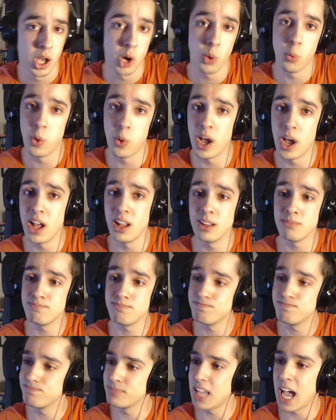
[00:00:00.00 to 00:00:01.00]
Well,
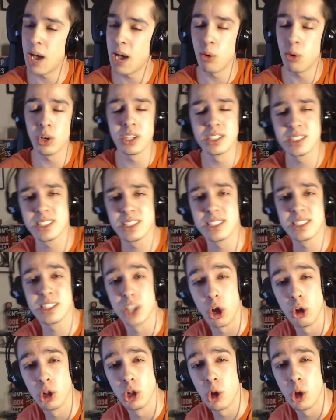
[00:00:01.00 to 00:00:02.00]
I was
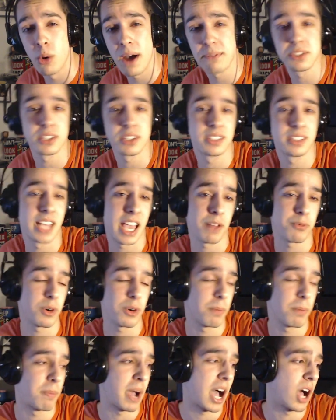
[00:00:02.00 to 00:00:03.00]
solo after that for
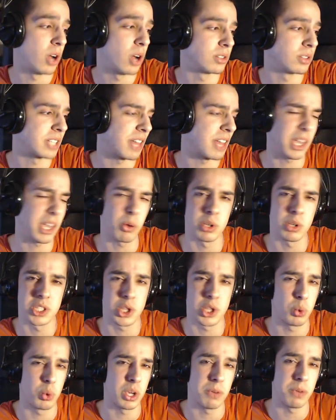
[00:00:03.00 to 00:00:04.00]
about, I think it was
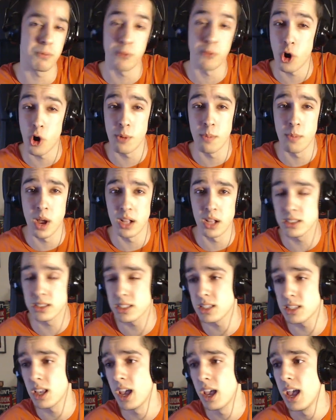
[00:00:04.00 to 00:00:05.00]
3-4
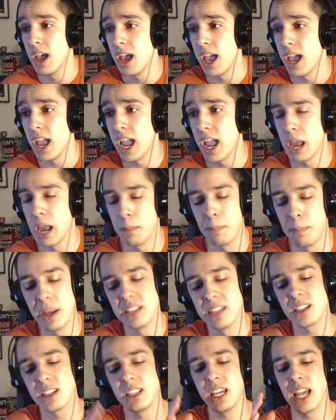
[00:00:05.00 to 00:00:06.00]
months. And
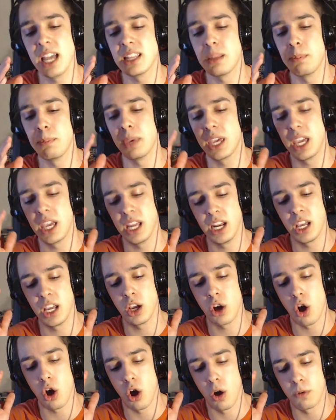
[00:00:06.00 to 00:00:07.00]
basically at the beginning
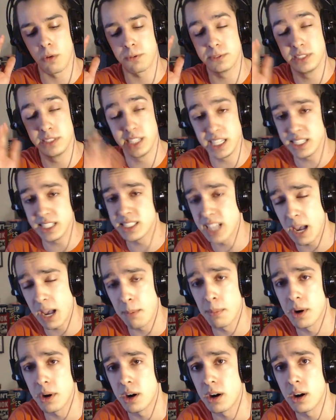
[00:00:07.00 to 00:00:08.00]
of
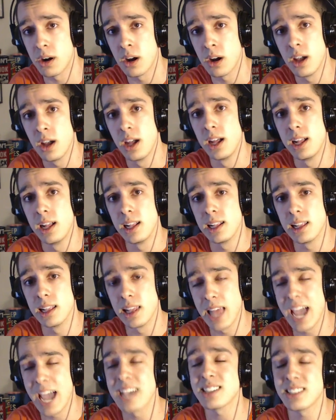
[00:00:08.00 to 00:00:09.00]
December
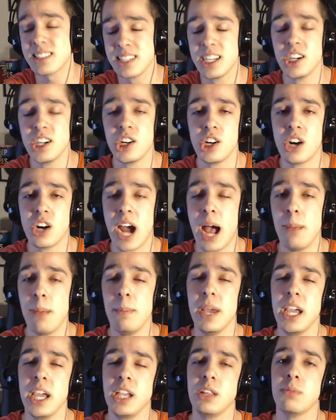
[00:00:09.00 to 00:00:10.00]
last year, I
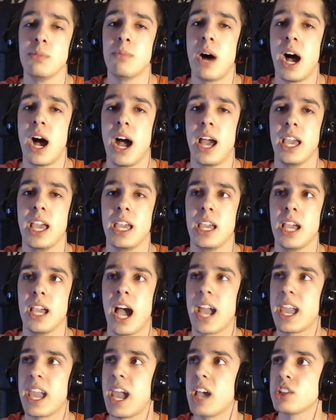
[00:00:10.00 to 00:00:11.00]
made my,
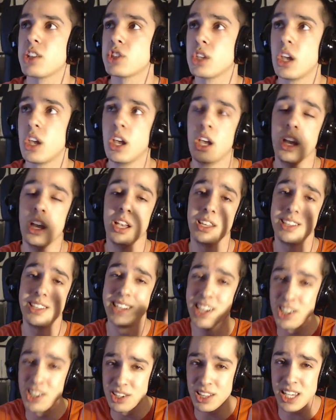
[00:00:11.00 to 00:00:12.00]
I guess,
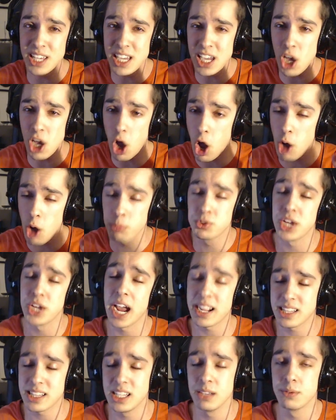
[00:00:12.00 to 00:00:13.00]
yearly
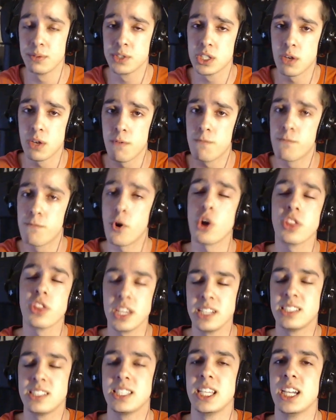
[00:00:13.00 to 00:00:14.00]
objectives for
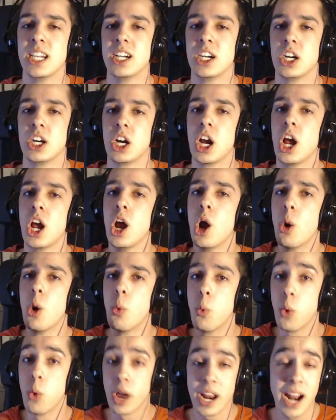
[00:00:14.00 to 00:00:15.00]
this year
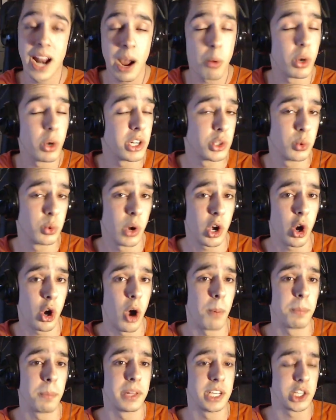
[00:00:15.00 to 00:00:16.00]
what did I wanted to
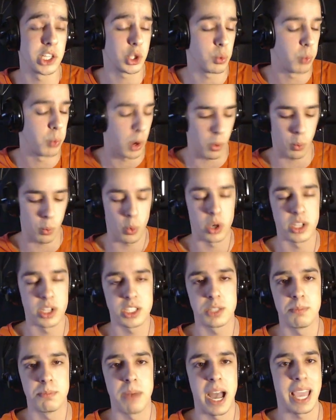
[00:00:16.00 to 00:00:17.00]
accomplish, what
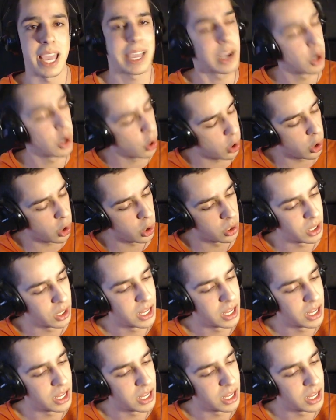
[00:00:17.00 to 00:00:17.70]
was my goal